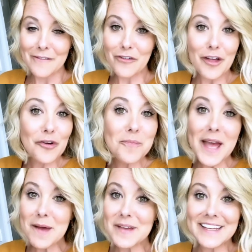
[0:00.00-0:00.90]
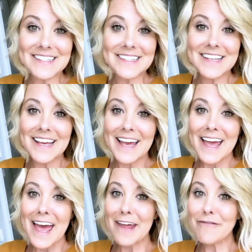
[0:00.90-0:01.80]
for other babies
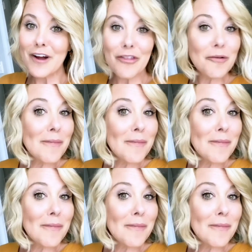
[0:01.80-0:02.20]
and for other